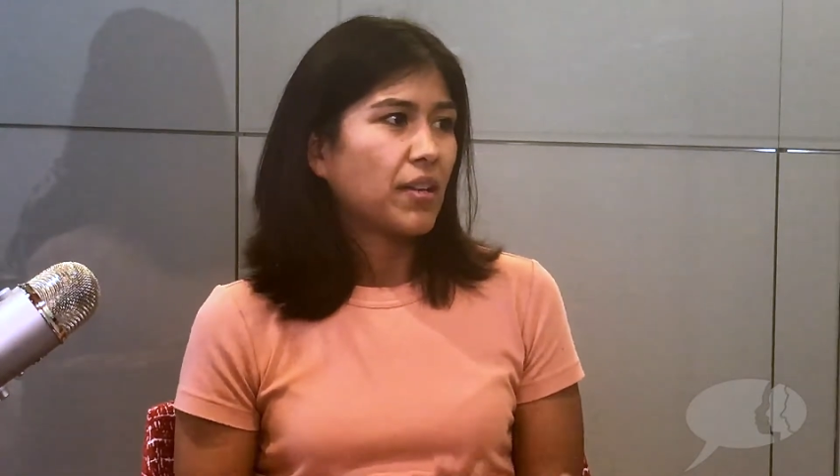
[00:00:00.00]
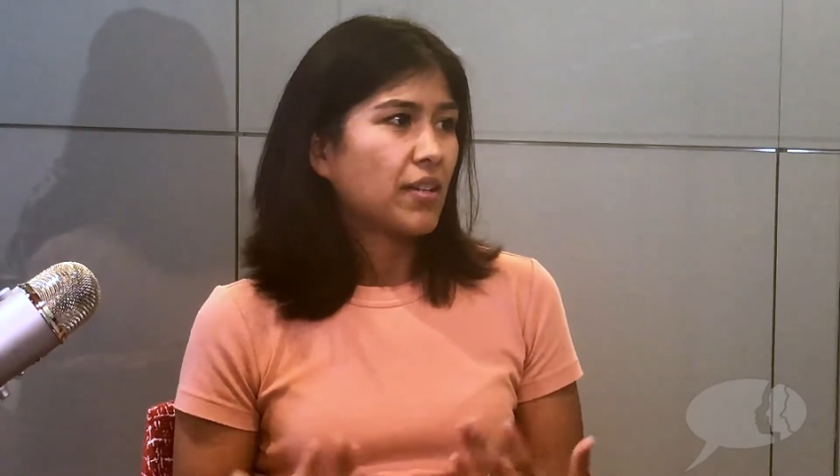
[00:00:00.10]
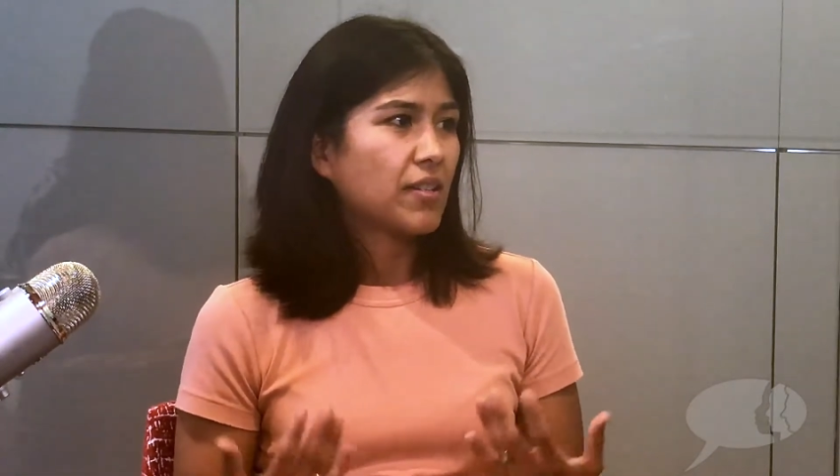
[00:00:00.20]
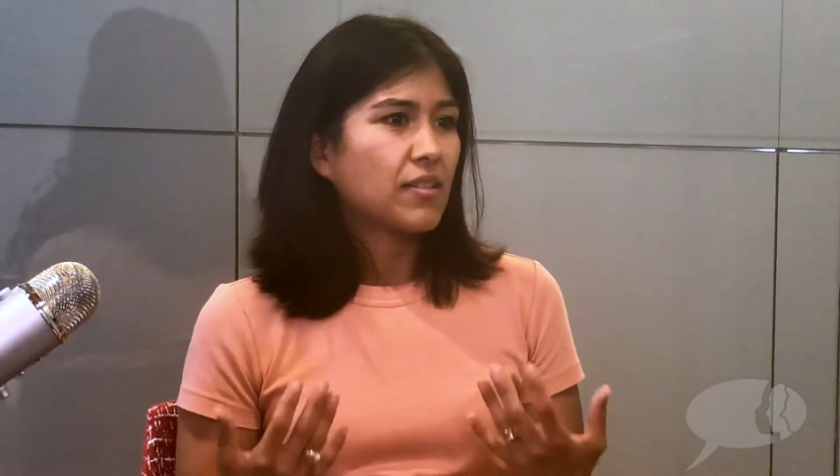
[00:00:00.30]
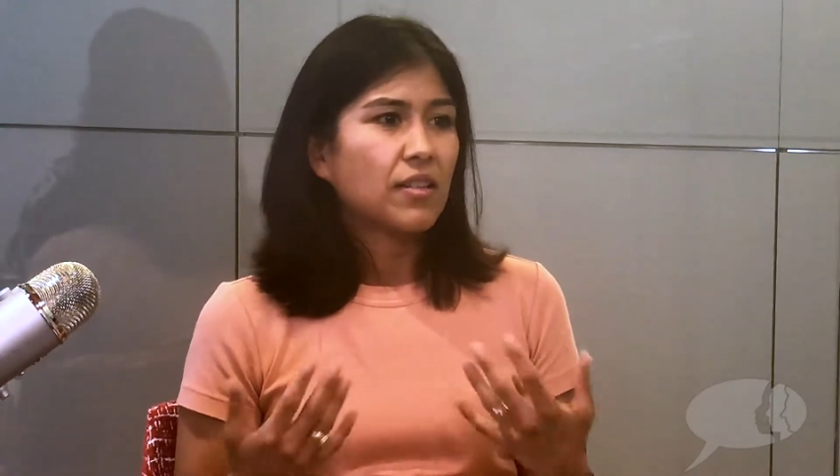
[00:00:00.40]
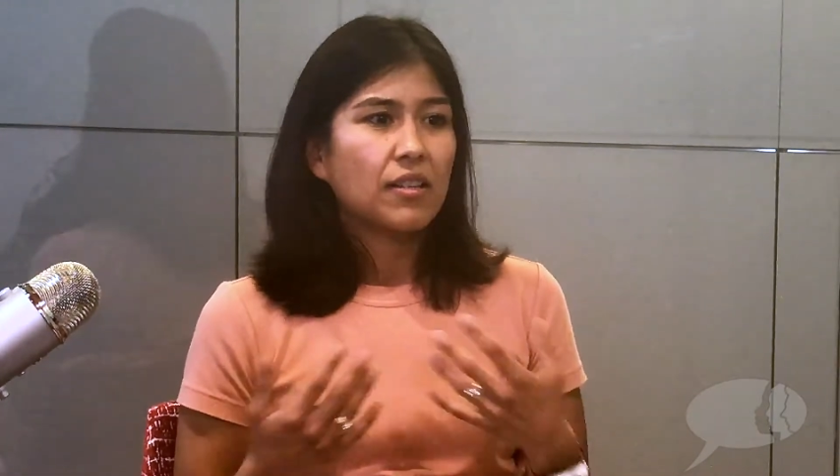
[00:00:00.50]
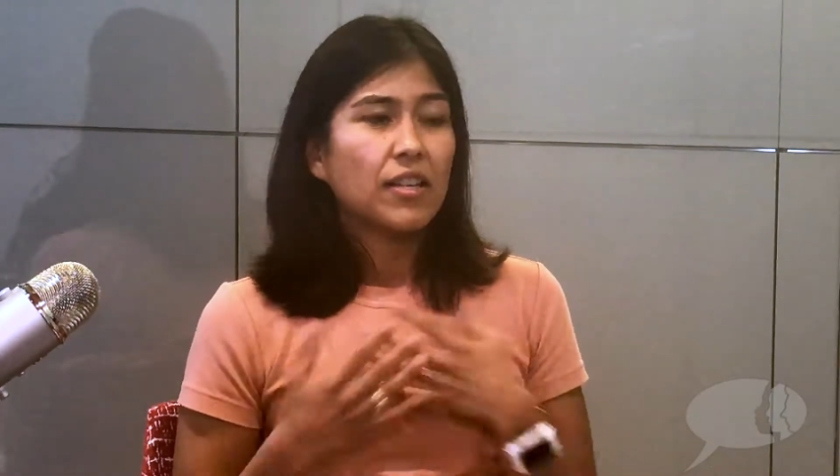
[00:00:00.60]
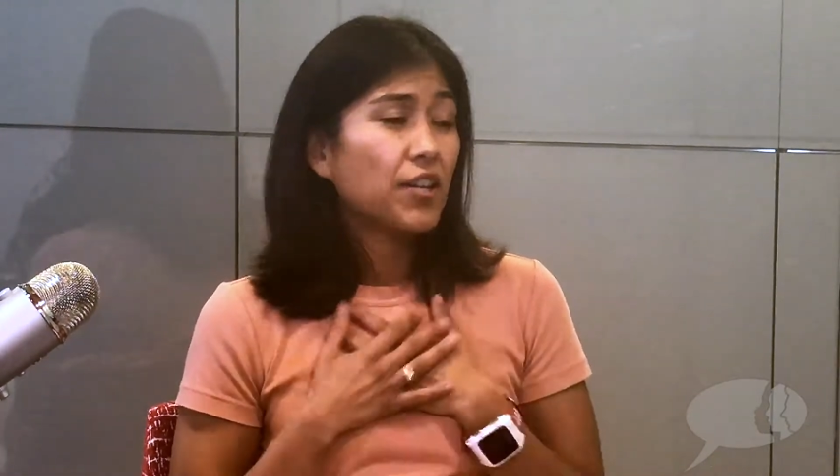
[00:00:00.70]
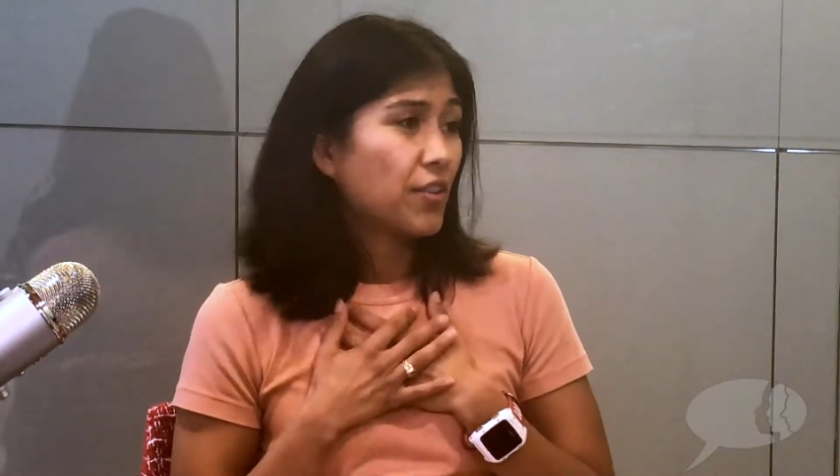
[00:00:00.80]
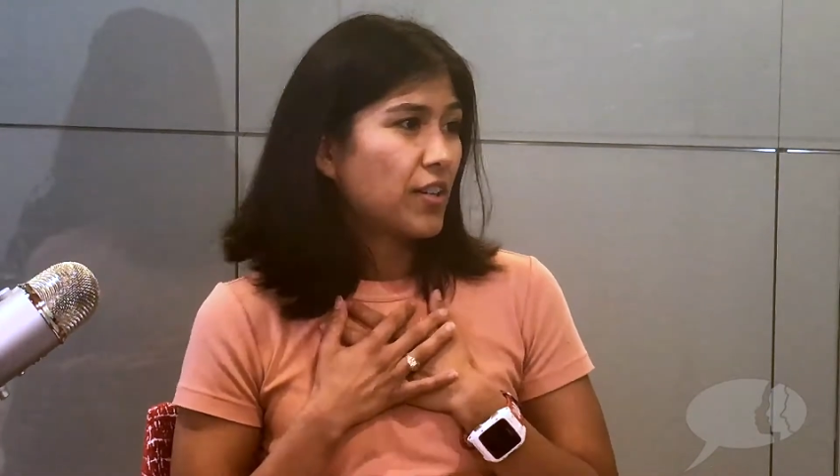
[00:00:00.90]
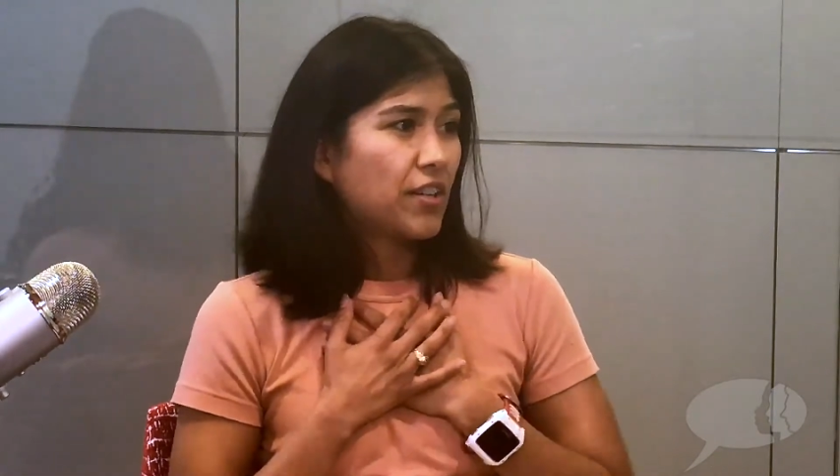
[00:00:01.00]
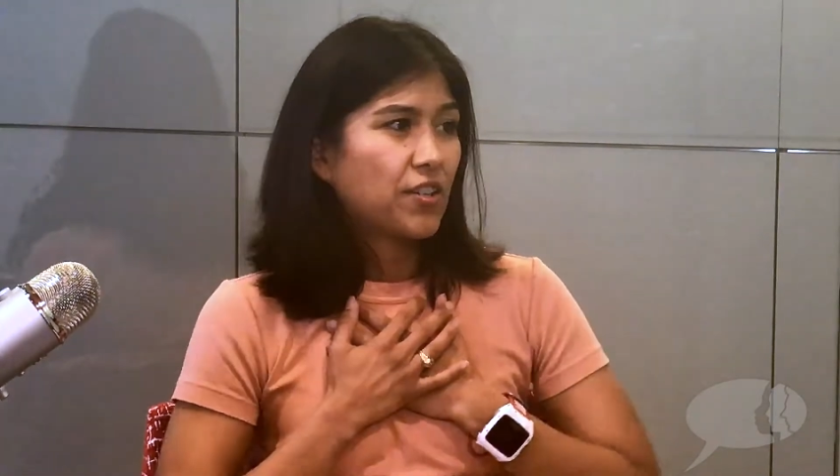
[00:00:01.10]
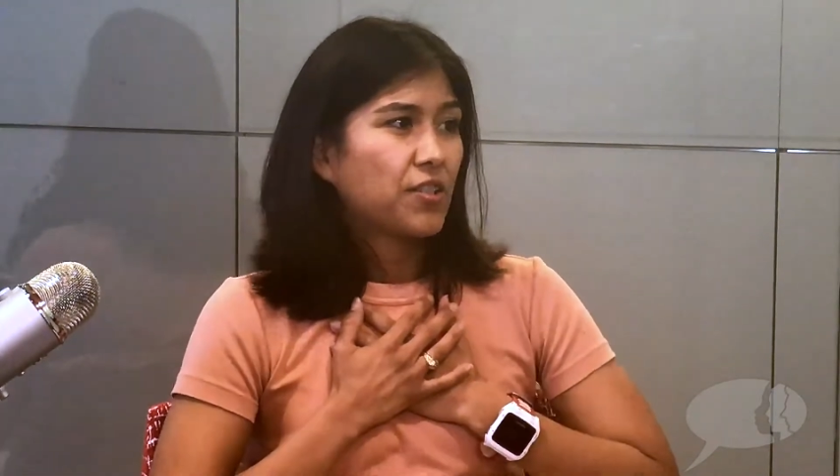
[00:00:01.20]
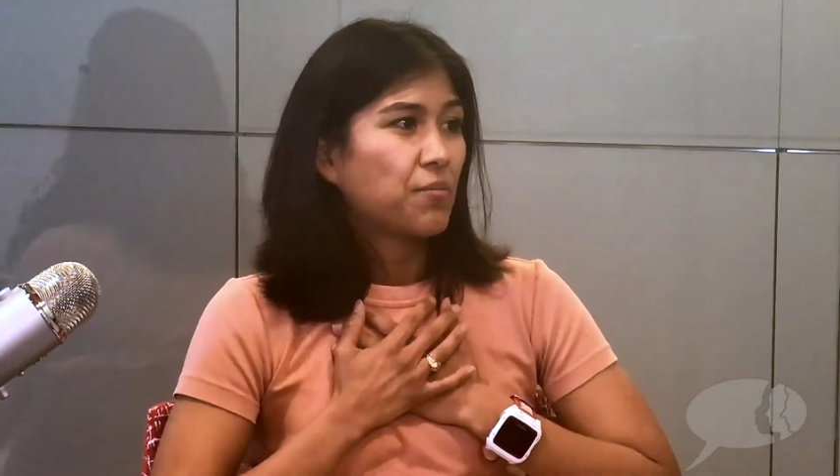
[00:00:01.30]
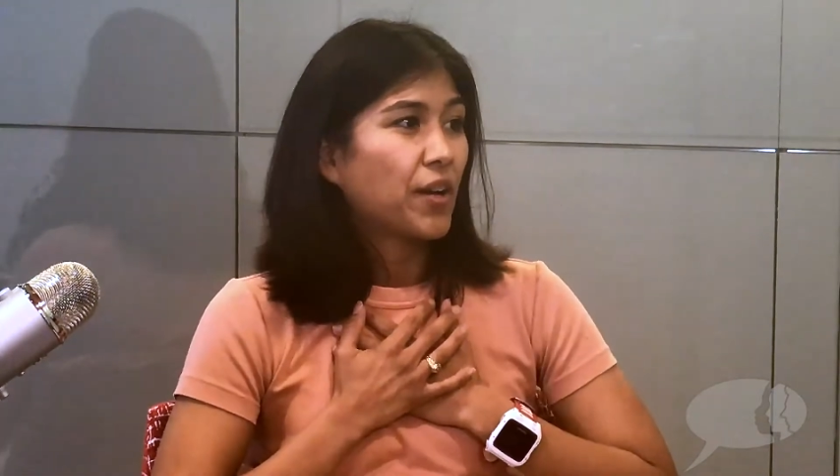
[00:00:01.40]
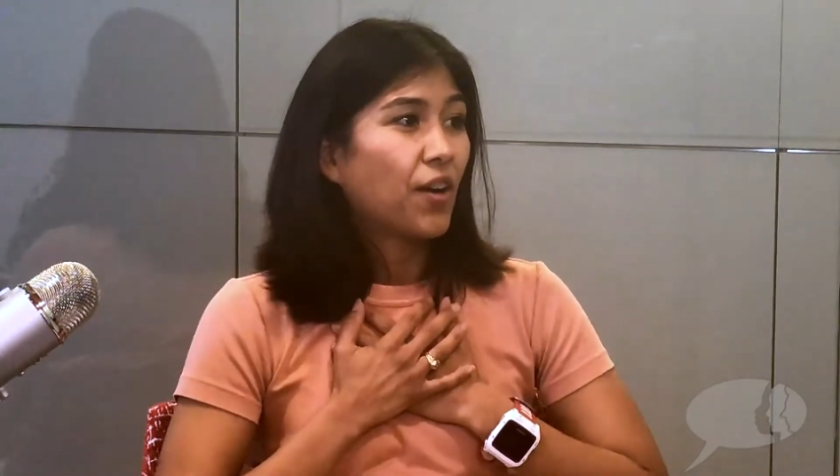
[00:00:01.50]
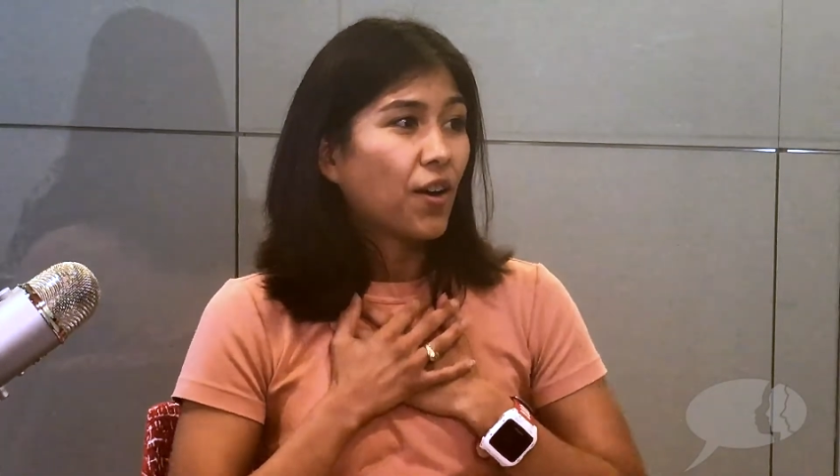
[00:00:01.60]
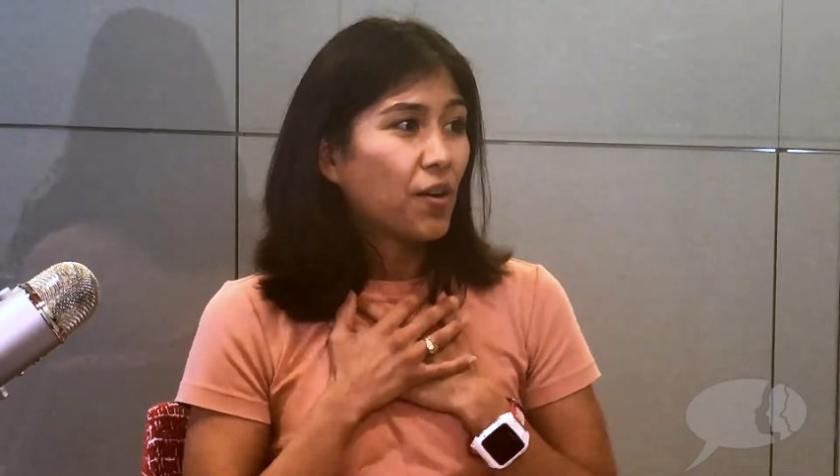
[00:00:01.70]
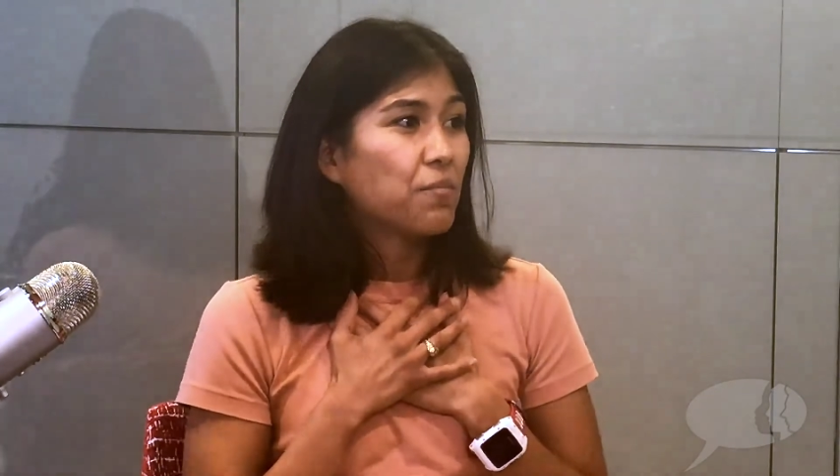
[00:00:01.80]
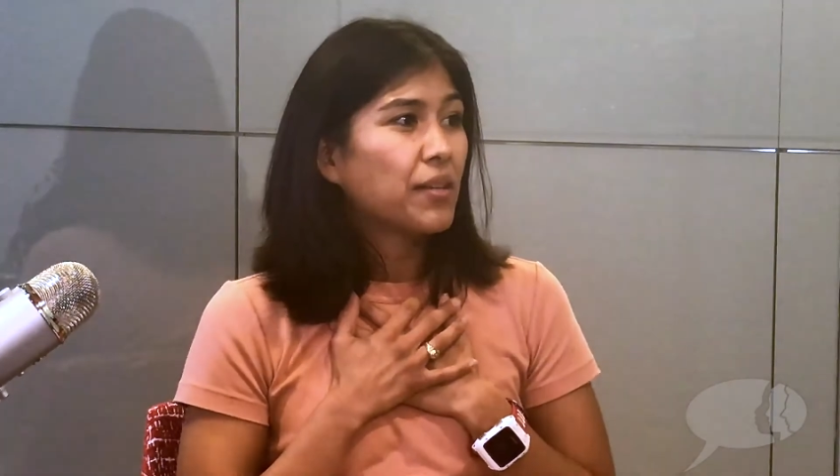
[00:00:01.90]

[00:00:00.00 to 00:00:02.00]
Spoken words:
is near and dear to my heart,